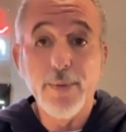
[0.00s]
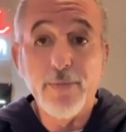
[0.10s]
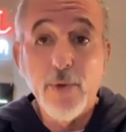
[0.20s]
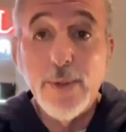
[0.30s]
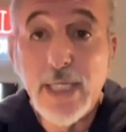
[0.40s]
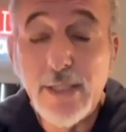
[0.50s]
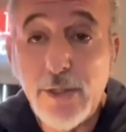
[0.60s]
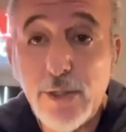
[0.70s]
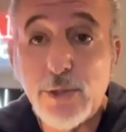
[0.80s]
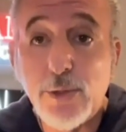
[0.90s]
before we get into
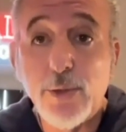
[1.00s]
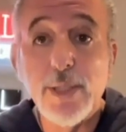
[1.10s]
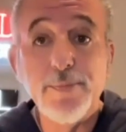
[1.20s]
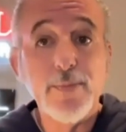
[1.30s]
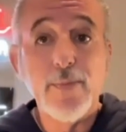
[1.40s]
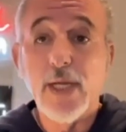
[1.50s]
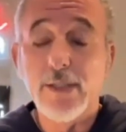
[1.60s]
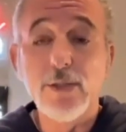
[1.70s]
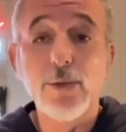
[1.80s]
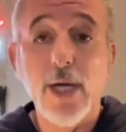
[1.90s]
your story, I
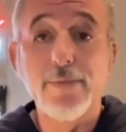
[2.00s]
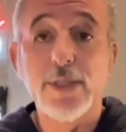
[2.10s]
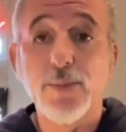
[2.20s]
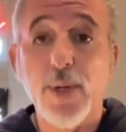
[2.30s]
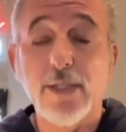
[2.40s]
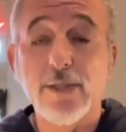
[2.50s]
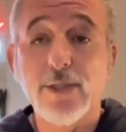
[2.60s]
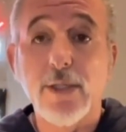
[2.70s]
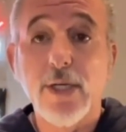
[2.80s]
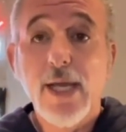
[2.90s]
do have a
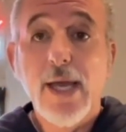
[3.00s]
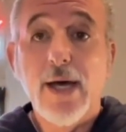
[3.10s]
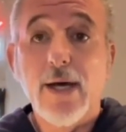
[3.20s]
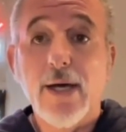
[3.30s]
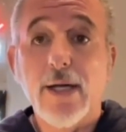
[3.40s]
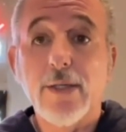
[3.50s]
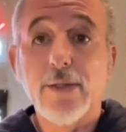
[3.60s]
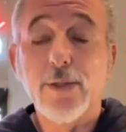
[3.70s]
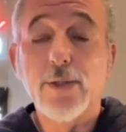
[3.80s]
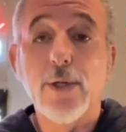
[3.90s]
sponsor. Uh, they're
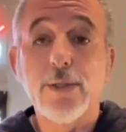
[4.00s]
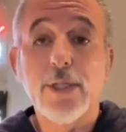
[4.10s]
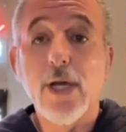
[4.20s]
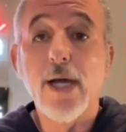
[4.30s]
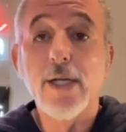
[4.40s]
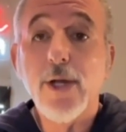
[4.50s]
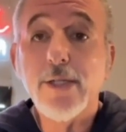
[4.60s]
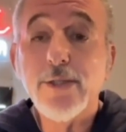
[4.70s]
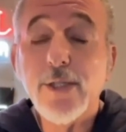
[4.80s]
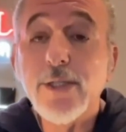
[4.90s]
called the
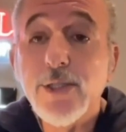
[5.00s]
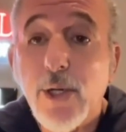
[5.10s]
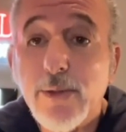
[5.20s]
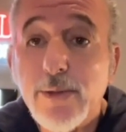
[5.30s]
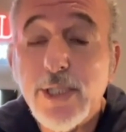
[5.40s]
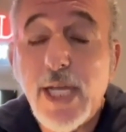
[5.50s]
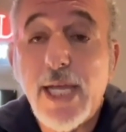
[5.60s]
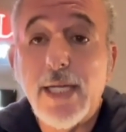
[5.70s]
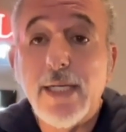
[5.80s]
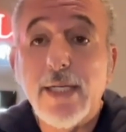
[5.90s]
Contractor Consultants,
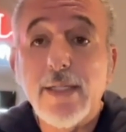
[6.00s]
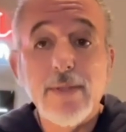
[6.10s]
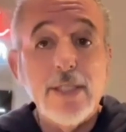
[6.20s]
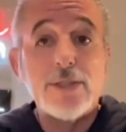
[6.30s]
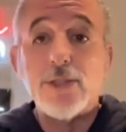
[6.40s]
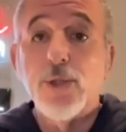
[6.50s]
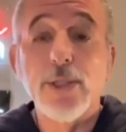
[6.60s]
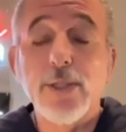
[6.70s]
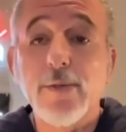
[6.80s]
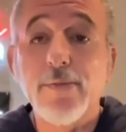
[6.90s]
and it's a short
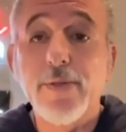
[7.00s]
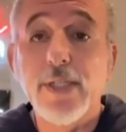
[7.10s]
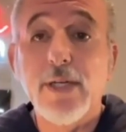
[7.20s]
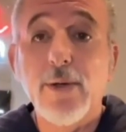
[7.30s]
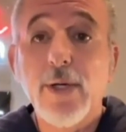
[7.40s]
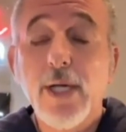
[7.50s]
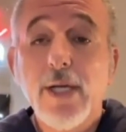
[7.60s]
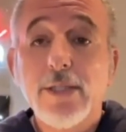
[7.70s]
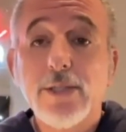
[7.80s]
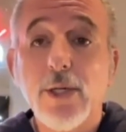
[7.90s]
little video.
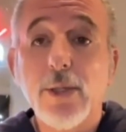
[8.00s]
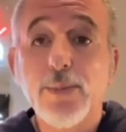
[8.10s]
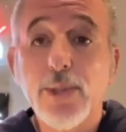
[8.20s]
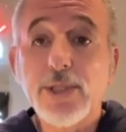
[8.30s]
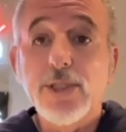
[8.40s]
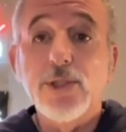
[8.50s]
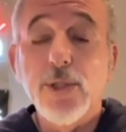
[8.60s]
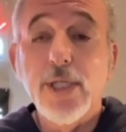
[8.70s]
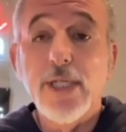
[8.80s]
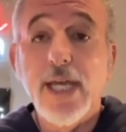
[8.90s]
So please enjoy
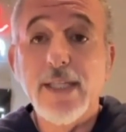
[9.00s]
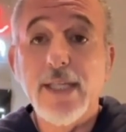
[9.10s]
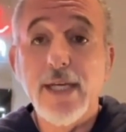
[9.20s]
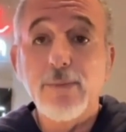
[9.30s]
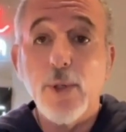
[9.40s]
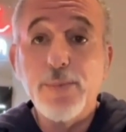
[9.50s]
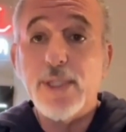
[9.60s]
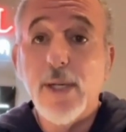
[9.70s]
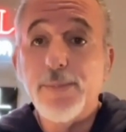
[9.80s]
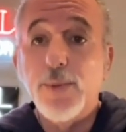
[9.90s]
it, and then we'll pick
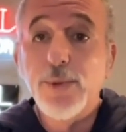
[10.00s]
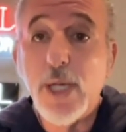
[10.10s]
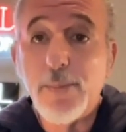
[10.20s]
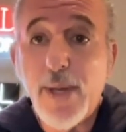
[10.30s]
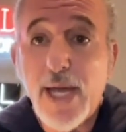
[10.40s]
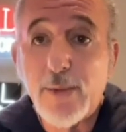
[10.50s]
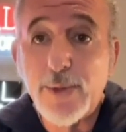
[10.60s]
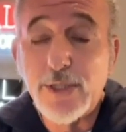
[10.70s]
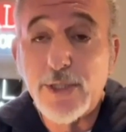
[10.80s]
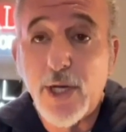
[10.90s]
up and we'll get back with the
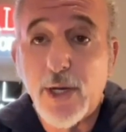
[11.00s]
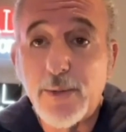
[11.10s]
show.